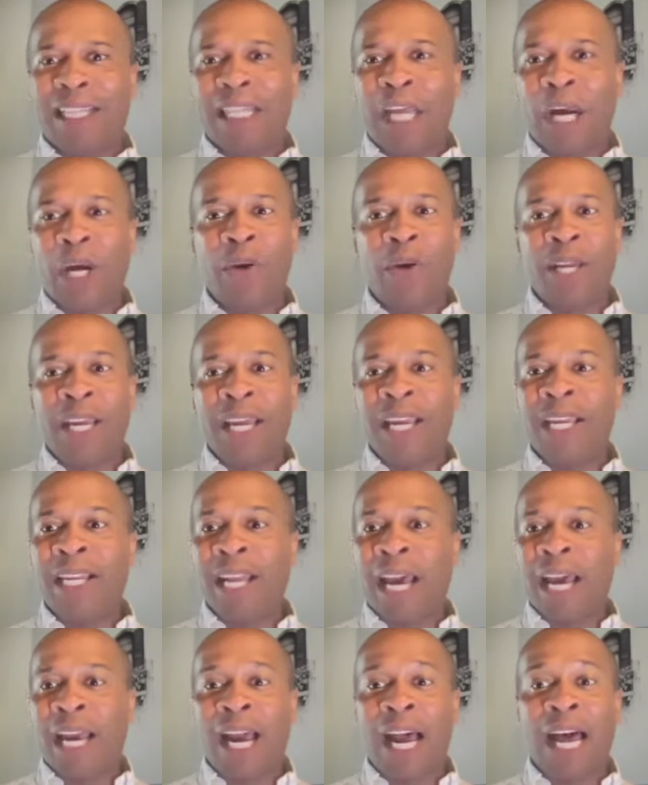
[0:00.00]
thirty
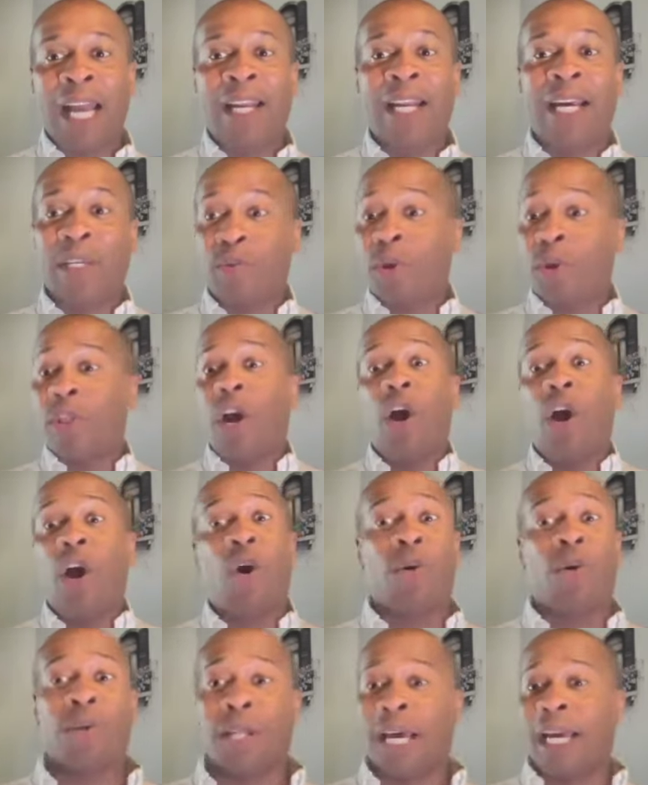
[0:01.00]
like holidays where the
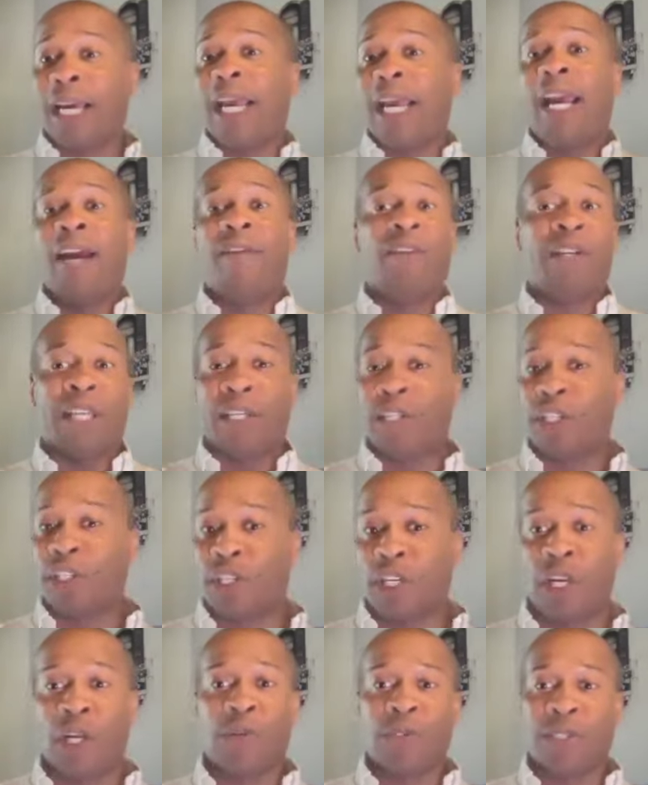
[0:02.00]
whole like everything
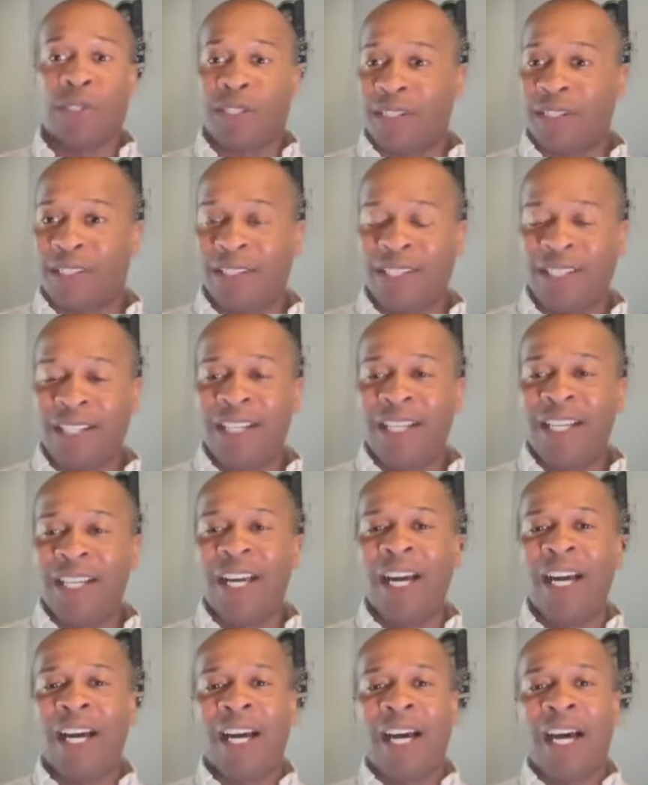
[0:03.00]
just closes
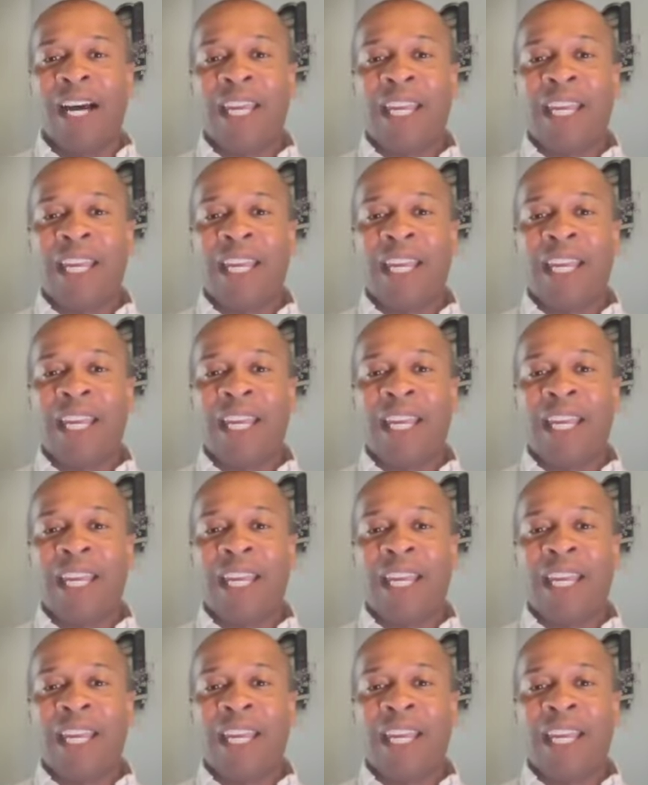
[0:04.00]
uh, a